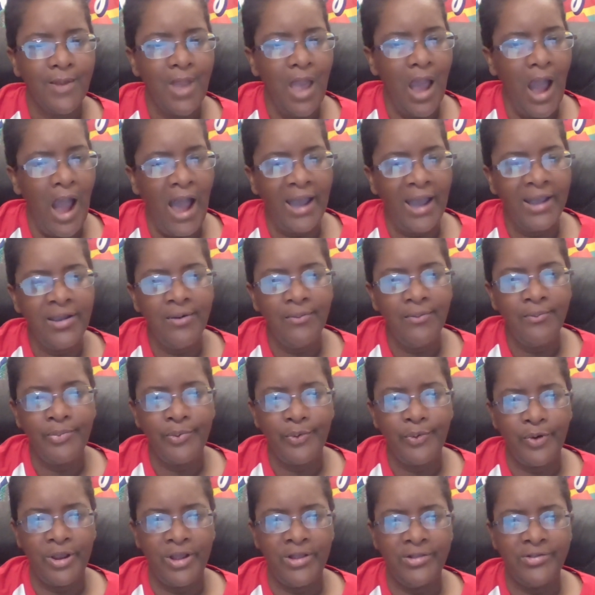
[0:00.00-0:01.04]
"I am
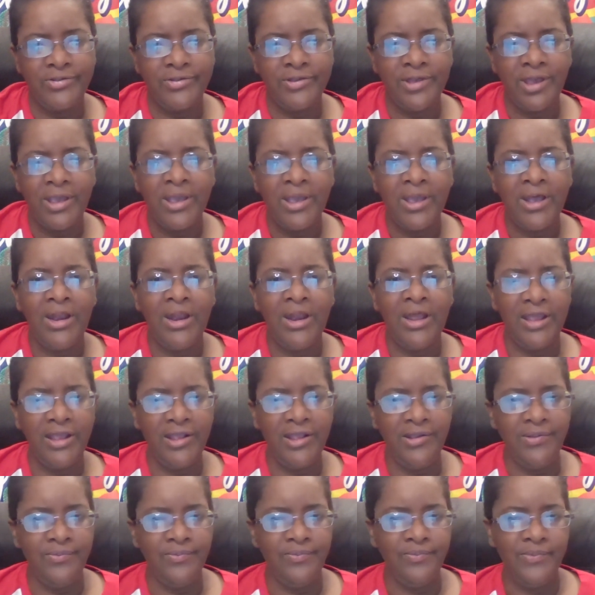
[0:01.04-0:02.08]
Prince Kaleem,"